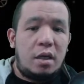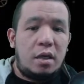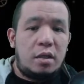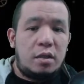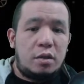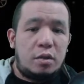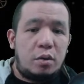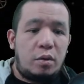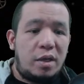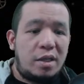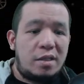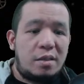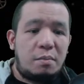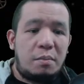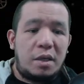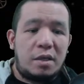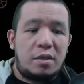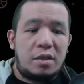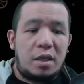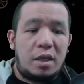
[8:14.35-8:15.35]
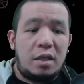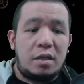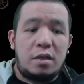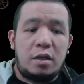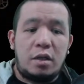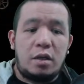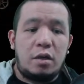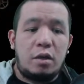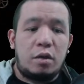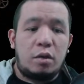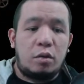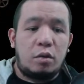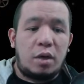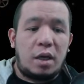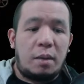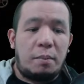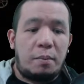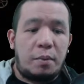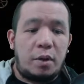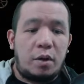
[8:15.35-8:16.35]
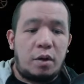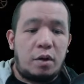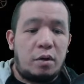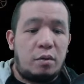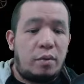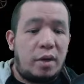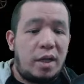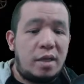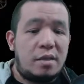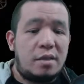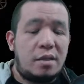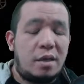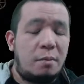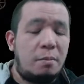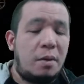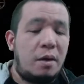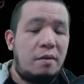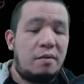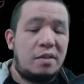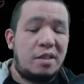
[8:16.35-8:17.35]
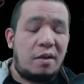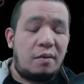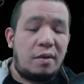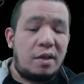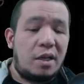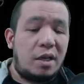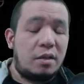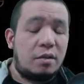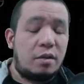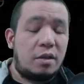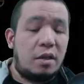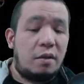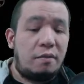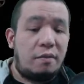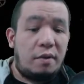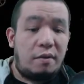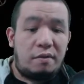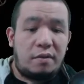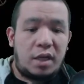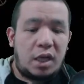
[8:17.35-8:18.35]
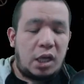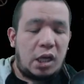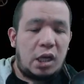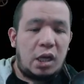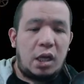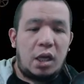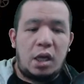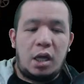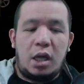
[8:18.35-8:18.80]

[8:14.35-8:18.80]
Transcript: so it's much easier to keep your rage above 750.